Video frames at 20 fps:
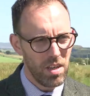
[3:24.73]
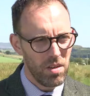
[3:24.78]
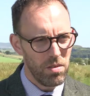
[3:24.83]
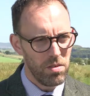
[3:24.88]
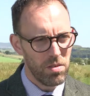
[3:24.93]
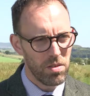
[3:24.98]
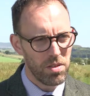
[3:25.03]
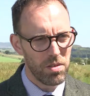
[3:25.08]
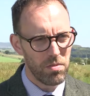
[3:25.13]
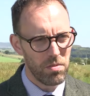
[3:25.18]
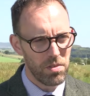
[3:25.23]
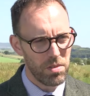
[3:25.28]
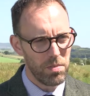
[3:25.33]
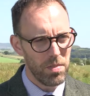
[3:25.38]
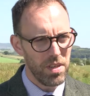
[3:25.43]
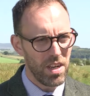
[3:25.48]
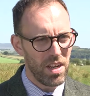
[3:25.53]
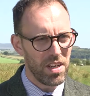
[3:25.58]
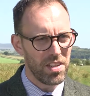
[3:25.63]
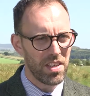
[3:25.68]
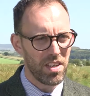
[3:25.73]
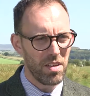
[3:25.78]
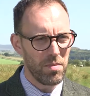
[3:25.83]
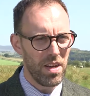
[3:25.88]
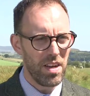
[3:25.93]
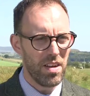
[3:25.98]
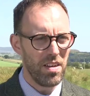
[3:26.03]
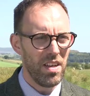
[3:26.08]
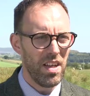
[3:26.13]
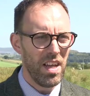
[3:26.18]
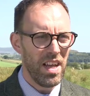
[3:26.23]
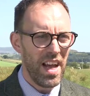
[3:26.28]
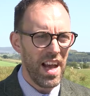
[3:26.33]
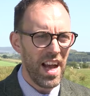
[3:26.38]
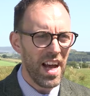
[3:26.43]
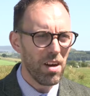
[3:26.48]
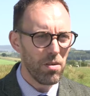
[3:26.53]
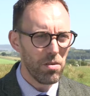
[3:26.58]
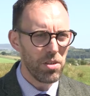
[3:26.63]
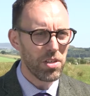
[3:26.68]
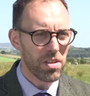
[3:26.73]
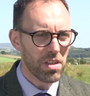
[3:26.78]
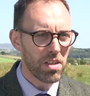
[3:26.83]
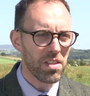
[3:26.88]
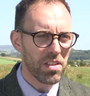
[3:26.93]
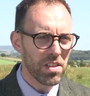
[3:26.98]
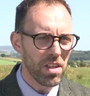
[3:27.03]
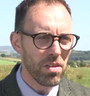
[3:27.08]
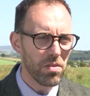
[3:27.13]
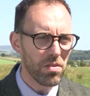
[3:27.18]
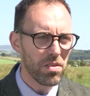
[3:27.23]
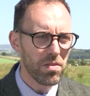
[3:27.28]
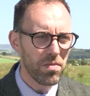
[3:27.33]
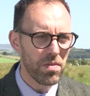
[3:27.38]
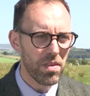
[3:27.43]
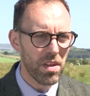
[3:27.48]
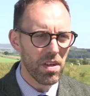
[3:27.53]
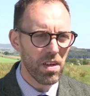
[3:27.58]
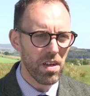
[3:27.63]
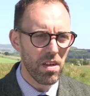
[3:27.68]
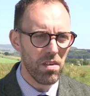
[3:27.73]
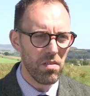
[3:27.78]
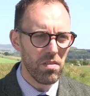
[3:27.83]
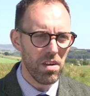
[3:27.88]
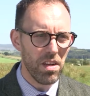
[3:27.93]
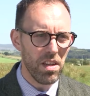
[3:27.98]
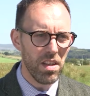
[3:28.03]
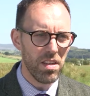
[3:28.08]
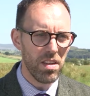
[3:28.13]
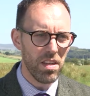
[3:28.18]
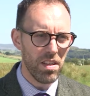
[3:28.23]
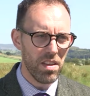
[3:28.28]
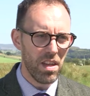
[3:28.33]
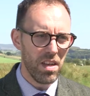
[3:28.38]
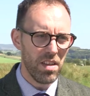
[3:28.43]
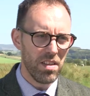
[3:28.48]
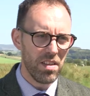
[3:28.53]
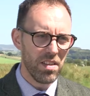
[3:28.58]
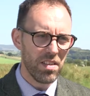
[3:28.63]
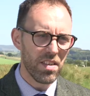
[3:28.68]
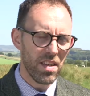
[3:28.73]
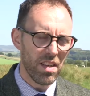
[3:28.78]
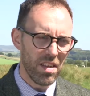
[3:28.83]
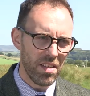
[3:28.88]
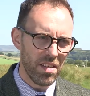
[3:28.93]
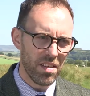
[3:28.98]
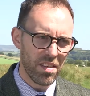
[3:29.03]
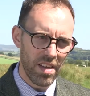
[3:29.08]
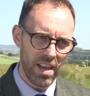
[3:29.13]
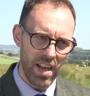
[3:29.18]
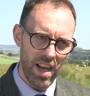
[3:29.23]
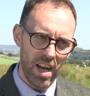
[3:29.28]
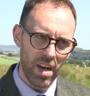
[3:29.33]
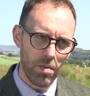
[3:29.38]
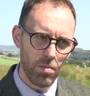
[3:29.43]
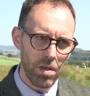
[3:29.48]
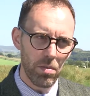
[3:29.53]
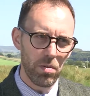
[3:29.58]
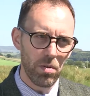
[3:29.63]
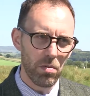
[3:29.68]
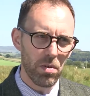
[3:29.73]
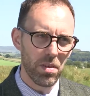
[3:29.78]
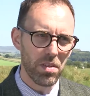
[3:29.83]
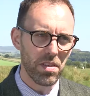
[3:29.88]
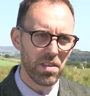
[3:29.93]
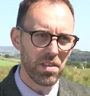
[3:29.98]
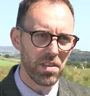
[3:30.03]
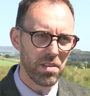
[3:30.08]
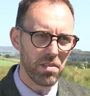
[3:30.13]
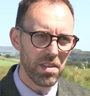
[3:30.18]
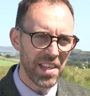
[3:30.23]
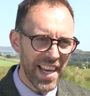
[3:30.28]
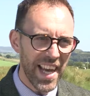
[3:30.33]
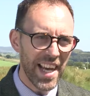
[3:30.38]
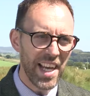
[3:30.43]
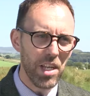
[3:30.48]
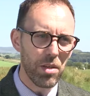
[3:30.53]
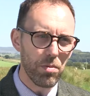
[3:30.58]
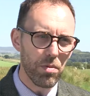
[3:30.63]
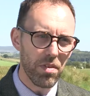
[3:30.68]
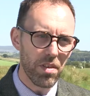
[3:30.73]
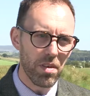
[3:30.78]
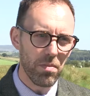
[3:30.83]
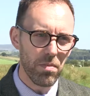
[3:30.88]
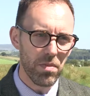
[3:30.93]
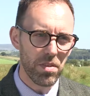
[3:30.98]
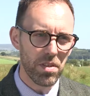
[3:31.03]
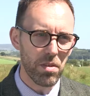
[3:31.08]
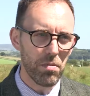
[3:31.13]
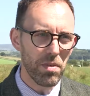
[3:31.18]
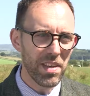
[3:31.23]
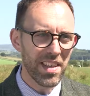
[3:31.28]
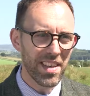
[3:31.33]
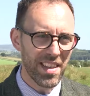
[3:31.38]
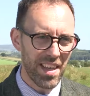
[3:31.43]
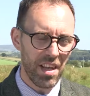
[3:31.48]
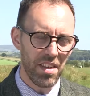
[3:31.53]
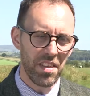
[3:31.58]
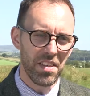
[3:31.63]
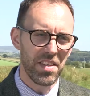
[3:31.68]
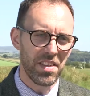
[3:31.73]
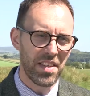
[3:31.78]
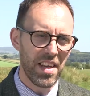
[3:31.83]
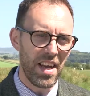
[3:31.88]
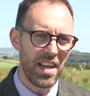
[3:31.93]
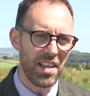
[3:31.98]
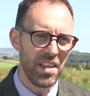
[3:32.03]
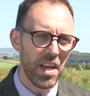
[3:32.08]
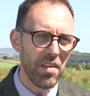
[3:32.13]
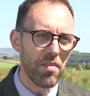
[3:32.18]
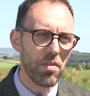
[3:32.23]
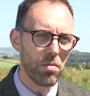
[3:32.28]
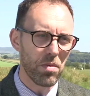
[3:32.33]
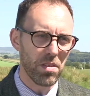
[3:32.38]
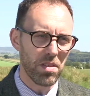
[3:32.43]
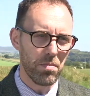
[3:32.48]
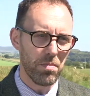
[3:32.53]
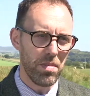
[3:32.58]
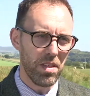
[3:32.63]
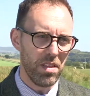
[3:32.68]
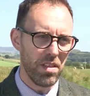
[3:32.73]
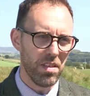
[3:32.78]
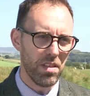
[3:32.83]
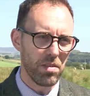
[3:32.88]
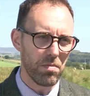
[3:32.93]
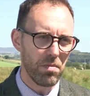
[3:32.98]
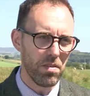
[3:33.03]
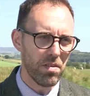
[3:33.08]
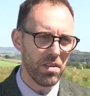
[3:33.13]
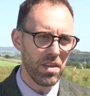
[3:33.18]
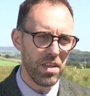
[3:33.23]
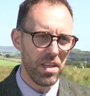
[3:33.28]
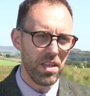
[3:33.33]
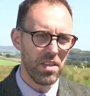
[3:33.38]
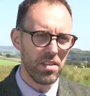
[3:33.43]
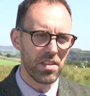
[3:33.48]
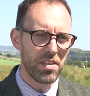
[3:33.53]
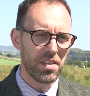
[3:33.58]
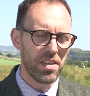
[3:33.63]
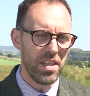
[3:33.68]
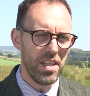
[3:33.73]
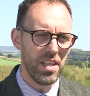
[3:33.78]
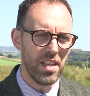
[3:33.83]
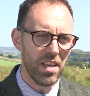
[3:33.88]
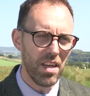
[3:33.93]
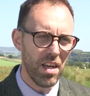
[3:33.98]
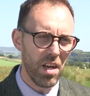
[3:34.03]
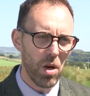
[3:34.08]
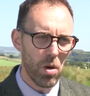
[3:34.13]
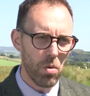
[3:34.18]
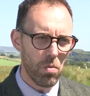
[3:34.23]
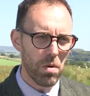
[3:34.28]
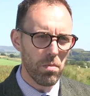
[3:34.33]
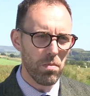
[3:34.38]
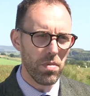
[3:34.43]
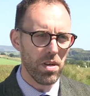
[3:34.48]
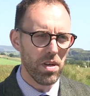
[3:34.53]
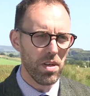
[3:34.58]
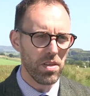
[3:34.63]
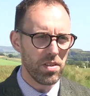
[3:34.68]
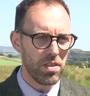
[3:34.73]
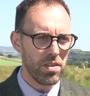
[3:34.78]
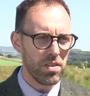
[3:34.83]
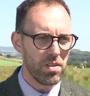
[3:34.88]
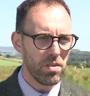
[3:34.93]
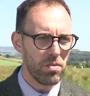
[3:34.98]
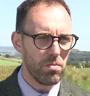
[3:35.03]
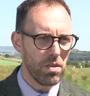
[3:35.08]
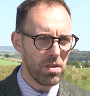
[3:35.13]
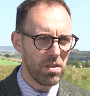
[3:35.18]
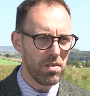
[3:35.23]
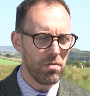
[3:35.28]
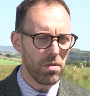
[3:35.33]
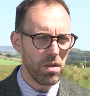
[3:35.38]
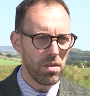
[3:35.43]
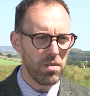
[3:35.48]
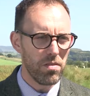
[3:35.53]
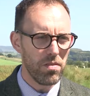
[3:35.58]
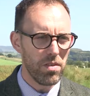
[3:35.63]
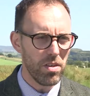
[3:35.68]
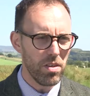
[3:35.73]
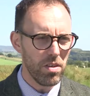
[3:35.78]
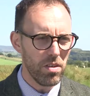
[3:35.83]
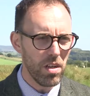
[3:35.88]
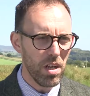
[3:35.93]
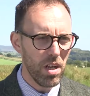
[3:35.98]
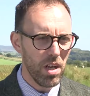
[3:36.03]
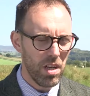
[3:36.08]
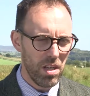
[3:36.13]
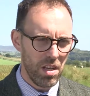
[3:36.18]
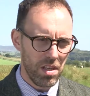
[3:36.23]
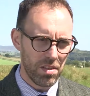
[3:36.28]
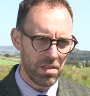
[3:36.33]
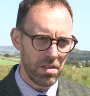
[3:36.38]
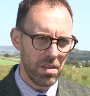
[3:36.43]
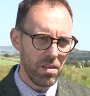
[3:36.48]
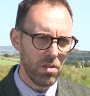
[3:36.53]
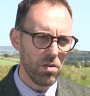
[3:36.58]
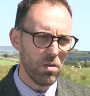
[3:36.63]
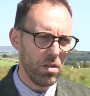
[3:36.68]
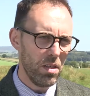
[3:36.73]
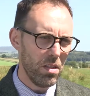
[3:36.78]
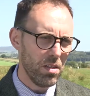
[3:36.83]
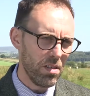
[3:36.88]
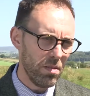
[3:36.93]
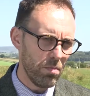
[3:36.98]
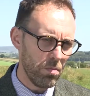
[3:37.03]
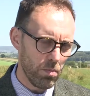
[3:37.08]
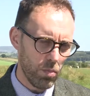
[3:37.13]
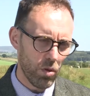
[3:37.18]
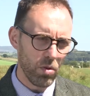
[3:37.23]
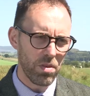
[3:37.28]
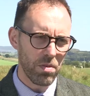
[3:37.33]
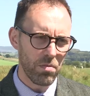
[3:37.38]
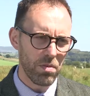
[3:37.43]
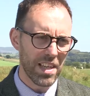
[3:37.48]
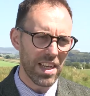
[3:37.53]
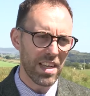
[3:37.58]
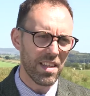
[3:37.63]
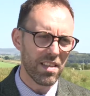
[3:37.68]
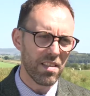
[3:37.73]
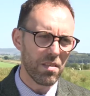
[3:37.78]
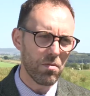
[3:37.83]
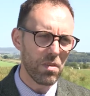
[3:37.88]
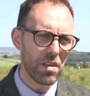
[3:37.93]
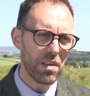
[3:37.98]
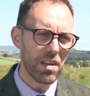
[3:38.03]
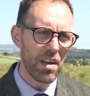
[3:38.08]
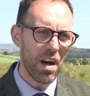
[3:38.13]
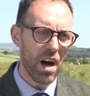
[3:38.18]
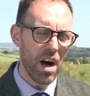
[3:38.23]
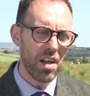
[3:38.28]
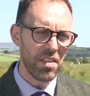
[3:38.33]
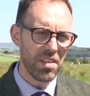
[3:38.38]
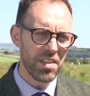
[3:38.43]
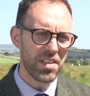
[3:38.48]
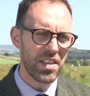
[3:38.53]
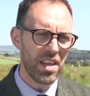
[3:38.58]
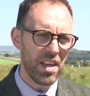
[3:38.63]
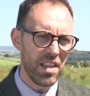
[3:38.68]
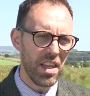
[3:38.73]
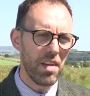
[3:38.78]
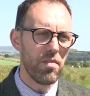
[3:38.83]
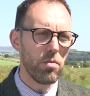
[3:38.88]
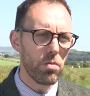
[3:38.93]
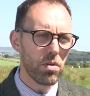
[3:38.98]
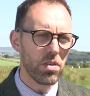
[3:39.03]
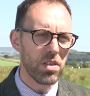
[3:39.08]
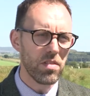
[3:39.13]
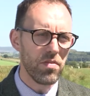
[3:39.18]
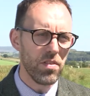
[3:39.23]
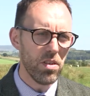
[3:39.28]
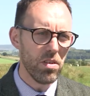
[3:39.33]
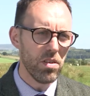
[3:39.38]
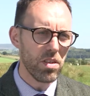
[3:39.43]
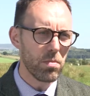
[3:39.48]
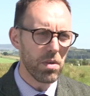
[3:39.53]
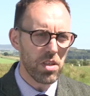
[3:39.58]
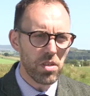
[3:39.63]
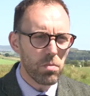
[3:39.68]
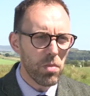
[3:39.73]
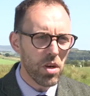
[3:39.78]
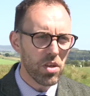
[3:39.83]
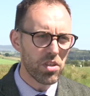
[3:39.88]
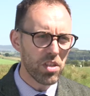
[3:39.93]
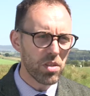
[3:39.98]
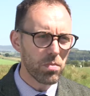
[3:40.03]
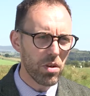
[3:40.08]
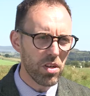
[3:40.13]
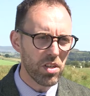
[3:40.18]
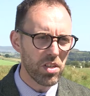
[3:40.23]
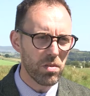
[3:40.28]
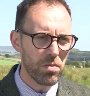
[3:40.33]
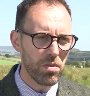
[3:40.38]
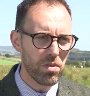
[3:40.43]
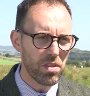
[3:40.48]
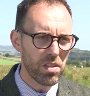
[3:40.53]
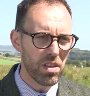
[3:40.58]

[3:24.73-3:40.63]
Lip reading: We also want to be asking about how we should consult, really, and how people want us to engage with them, so we can understand everyone's opinions. We're not here just to hear one person's or one view. It's important we understand everyone's view as much as possible.